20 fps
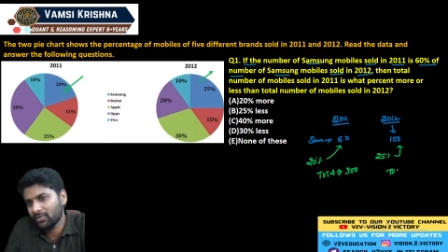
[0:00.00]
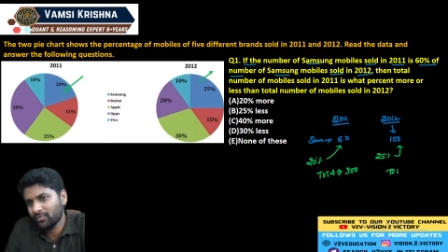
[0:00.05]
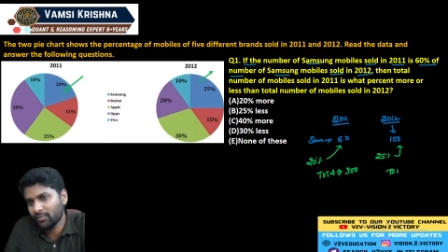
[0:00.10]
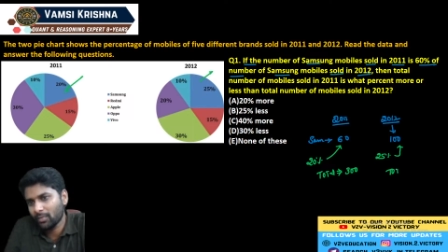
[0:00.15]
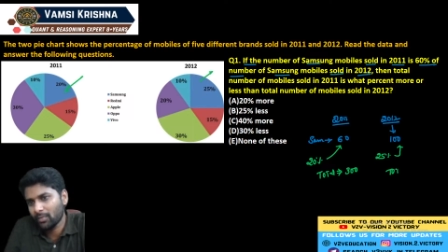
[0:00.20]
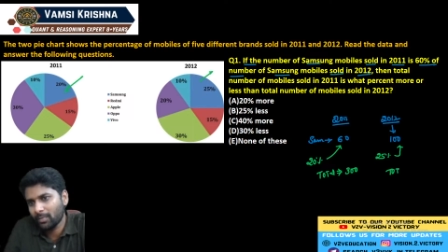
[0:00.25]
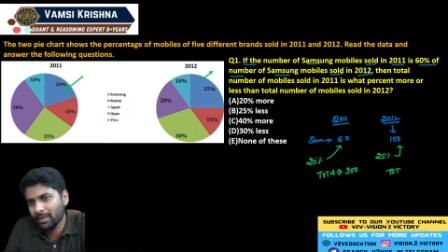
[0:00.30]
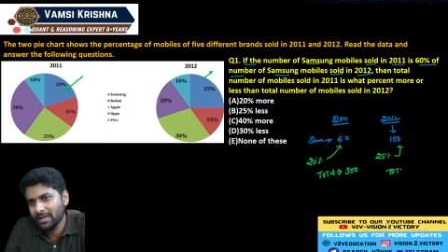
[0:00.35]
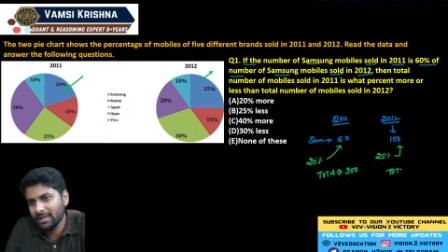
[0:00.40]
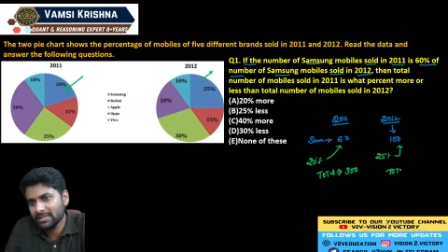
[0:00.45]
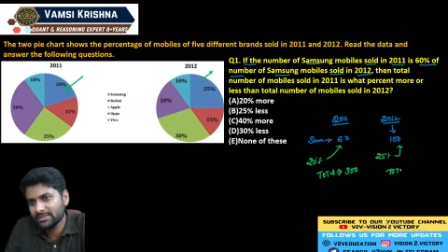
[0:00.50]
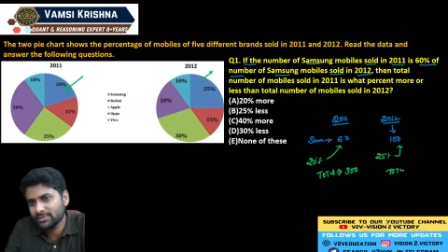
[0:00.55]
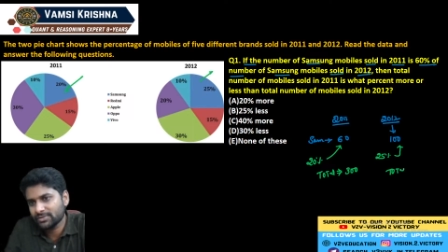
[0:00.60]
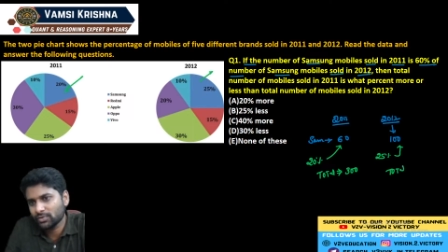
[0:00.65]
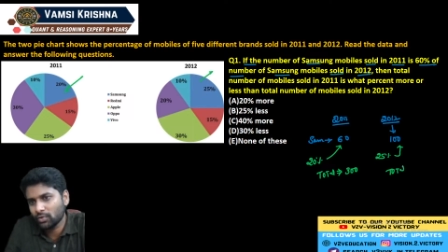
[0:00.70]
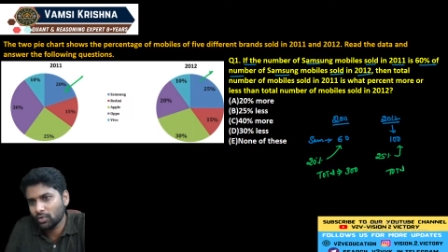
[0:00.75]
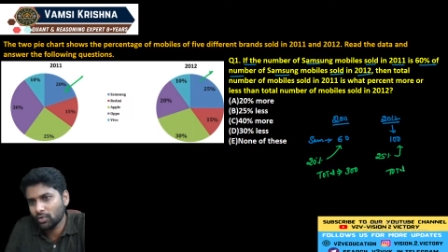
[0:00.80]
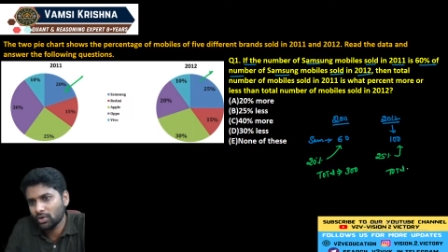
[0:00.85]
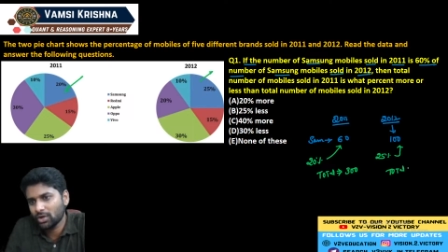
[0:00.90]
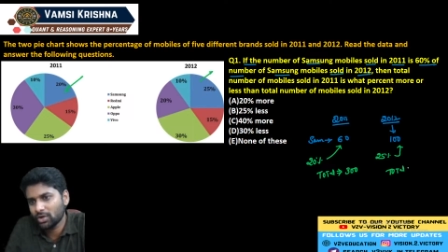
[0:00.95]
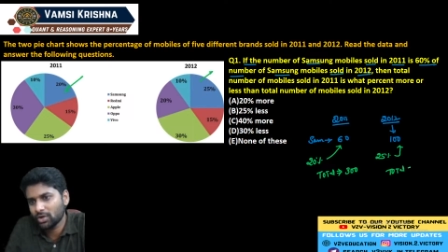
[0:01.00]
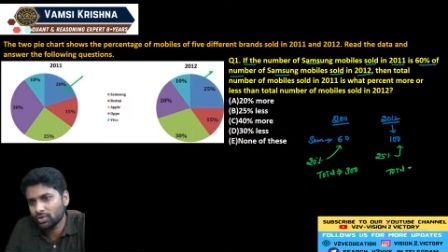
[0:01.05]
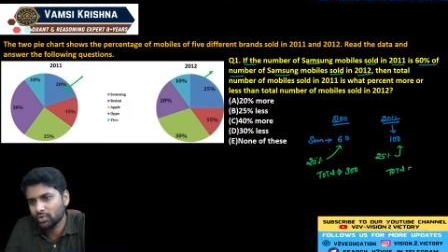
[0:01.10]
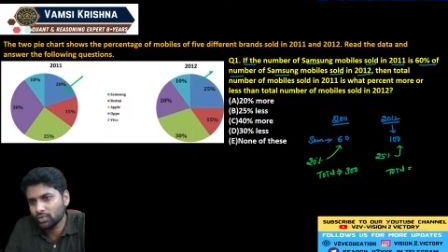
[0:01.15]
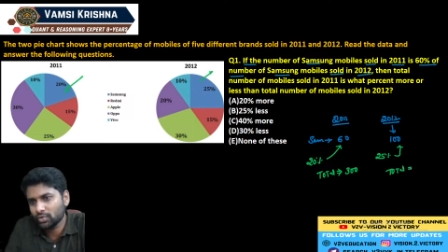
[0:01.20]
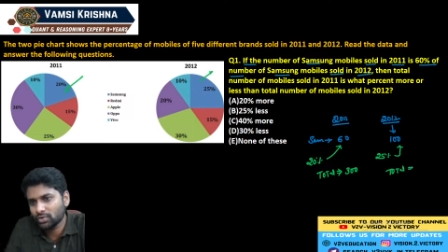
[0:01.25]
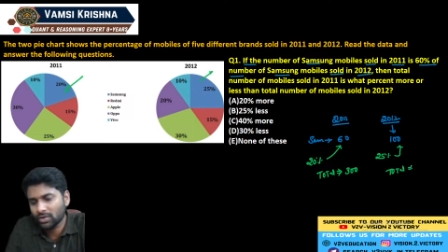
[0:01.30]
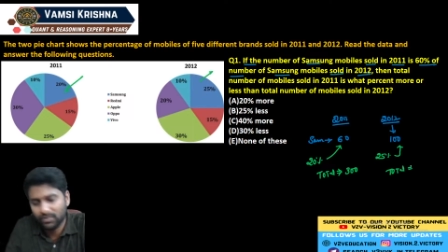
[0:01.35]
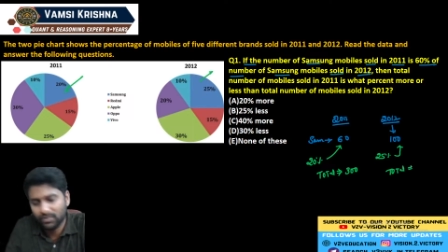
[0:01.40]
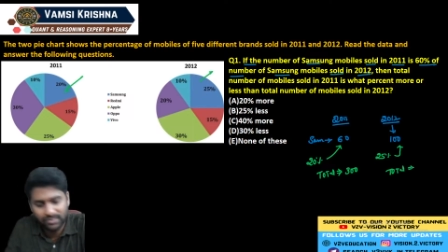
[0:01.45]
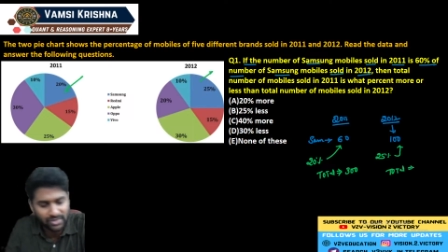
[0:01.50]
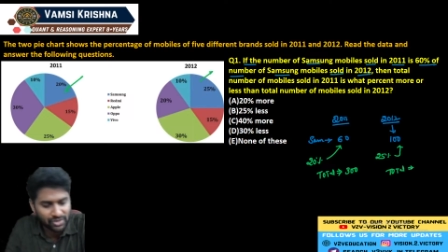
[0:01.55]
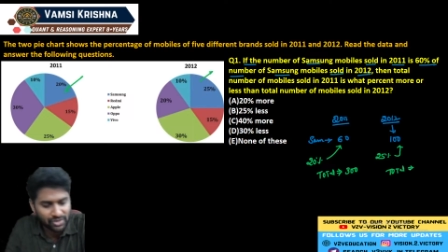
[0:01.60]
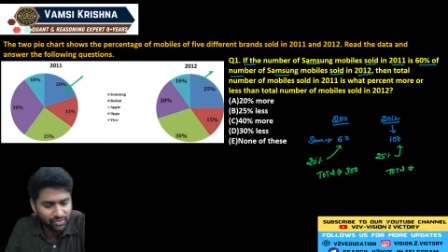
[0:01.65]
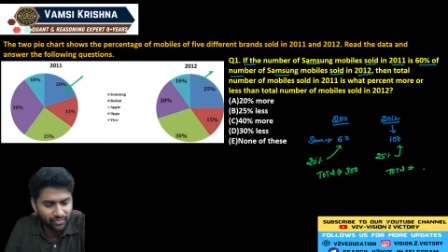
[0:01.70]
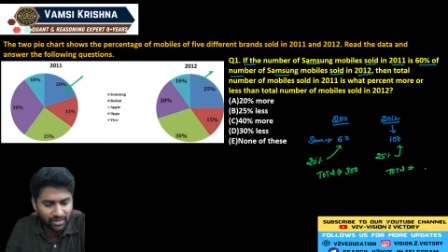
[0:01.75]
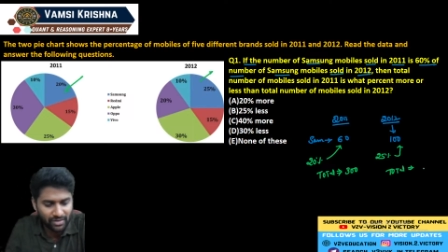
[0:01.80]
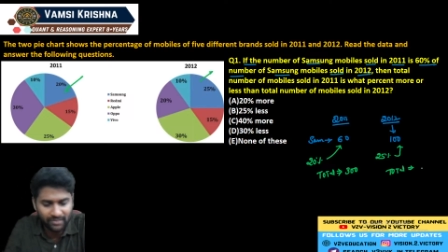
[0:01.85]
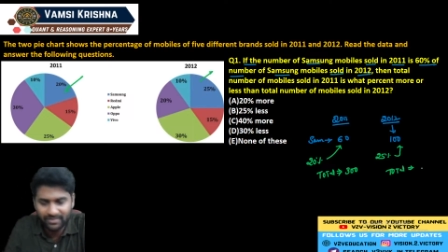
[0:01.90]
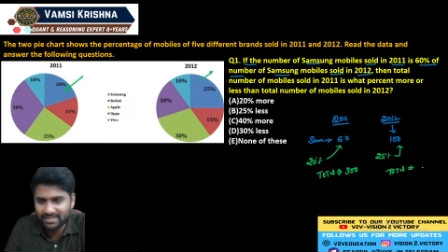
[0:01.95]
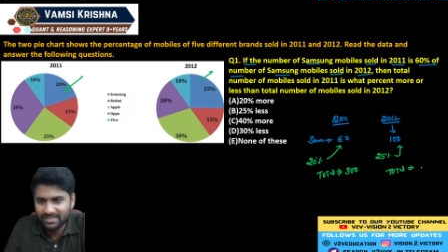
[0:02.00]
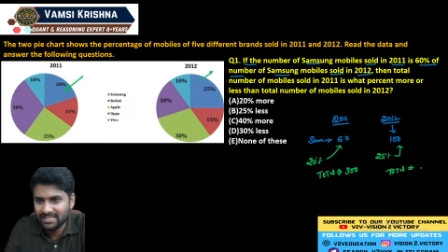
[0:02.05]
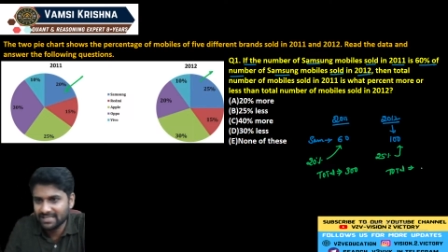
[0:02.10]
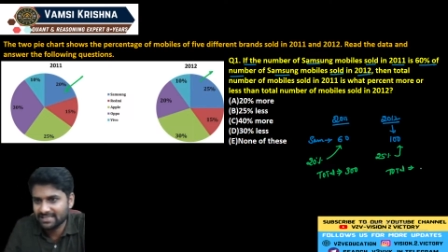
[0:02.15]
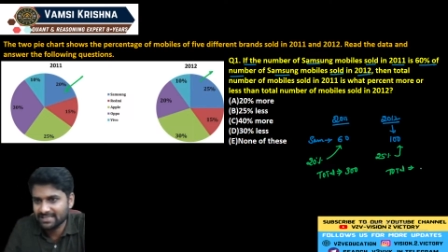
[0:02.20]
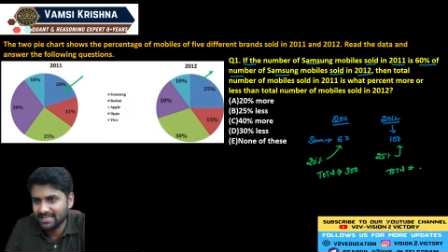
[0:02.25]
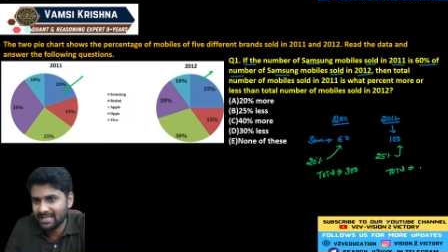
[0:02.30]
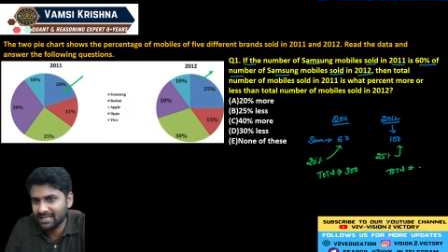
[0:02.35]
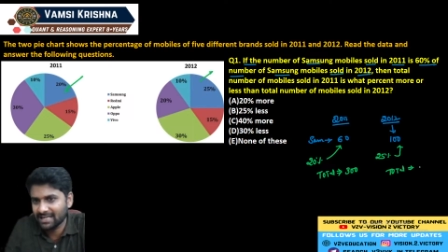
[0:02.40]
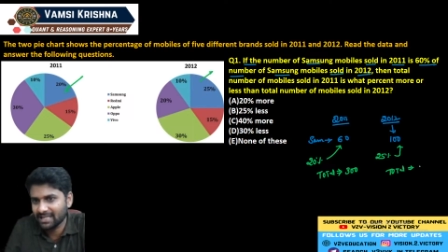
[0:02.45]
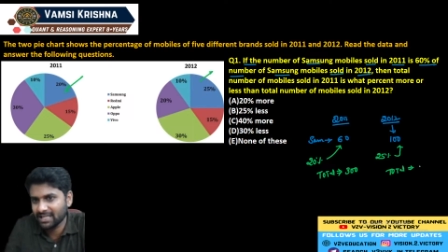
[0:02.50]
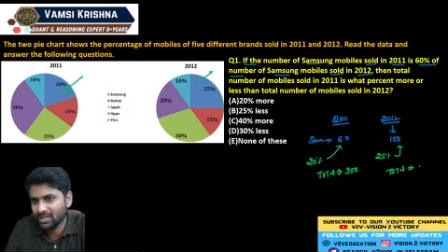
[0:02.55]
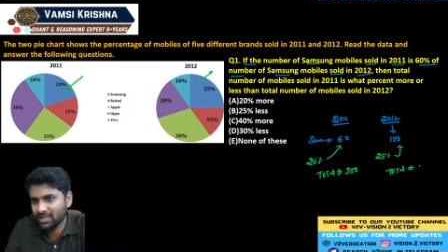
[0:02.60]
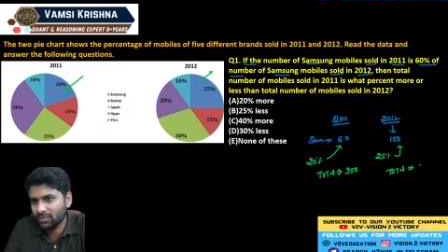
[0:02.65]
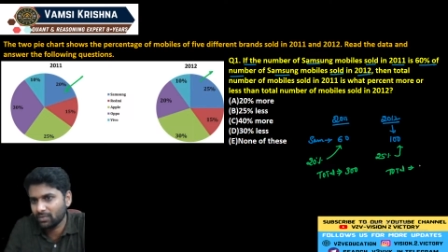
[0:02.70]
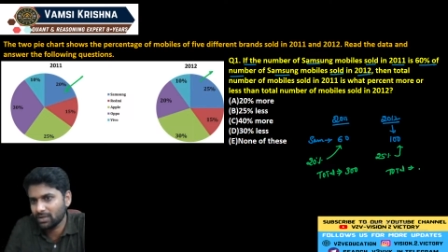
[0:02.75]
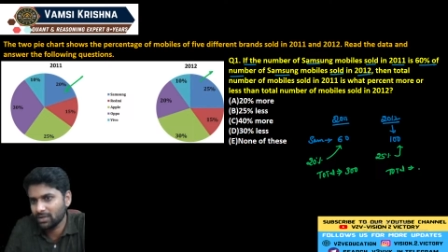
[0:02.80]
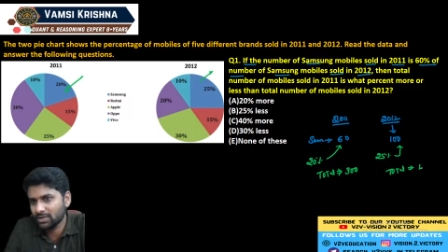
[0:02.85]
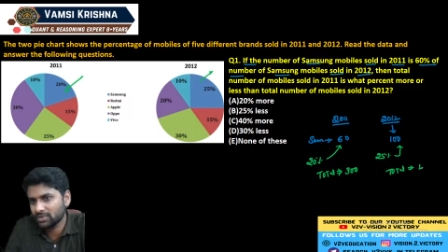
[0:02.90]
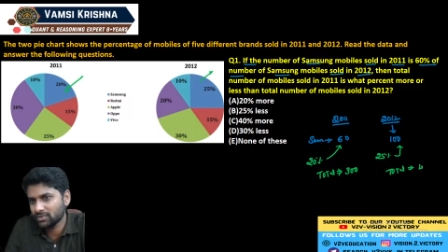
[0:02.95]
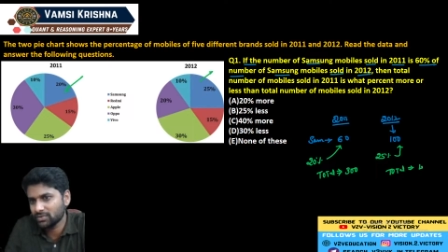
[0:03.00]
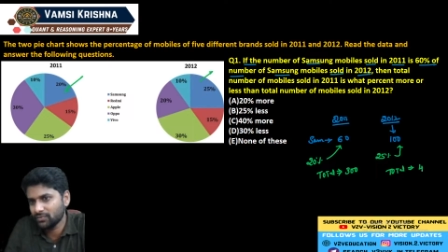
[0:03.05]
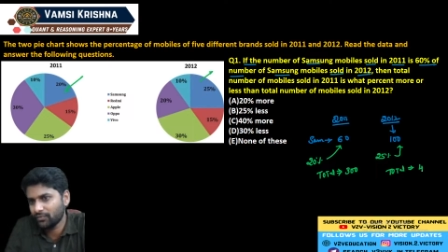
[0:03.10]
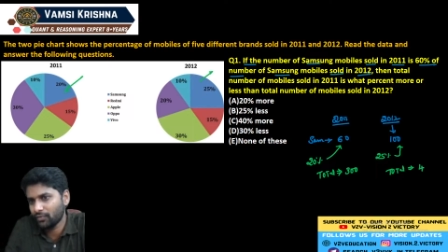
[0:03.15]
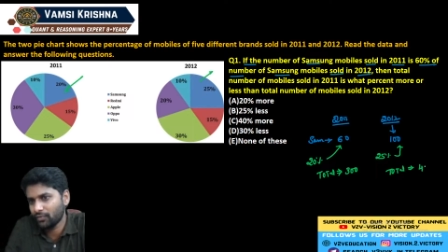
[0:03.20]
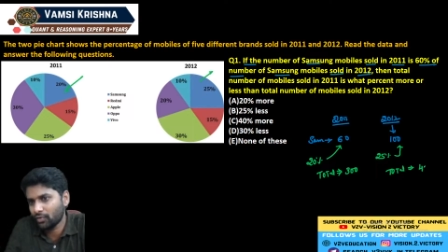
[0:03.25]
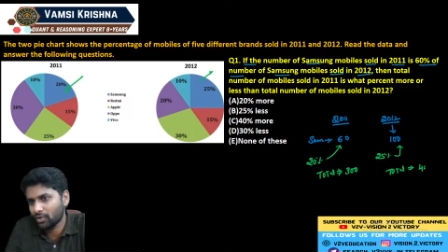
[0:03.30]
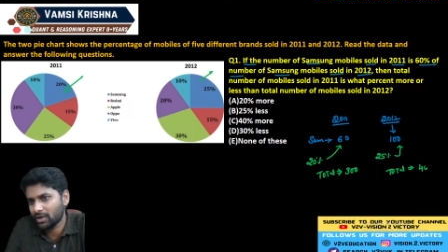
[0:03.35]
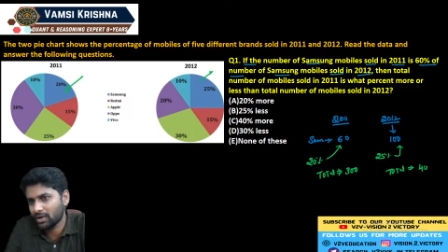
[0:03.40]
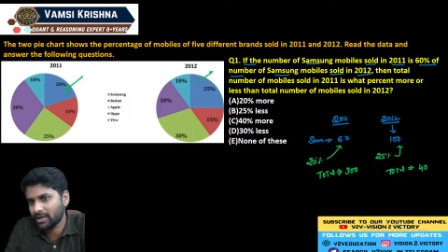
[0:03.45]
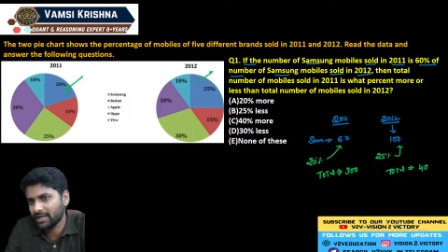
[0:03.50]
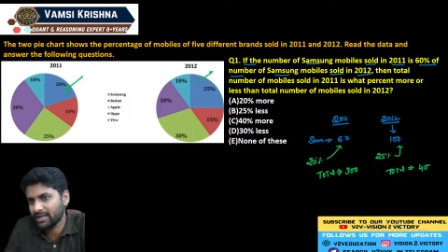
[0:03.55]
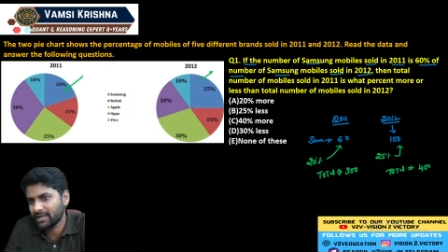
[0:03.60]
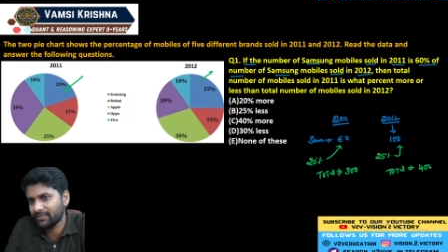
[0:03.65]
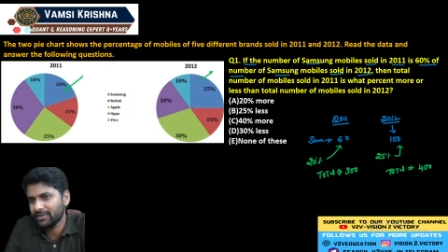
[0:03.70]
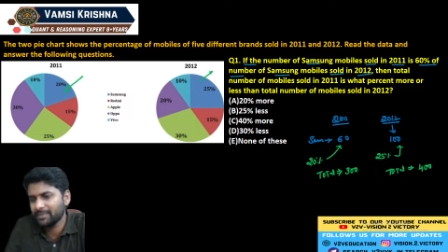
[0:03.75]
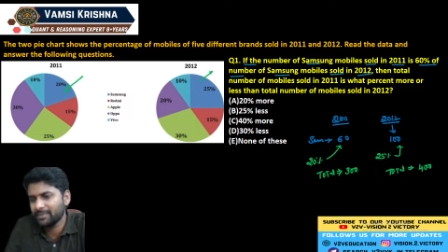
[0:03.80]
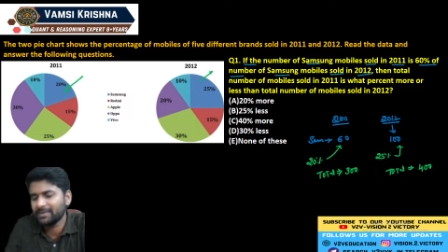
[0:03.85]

mobiles sold on 2012 is exactly equal to 400. Why?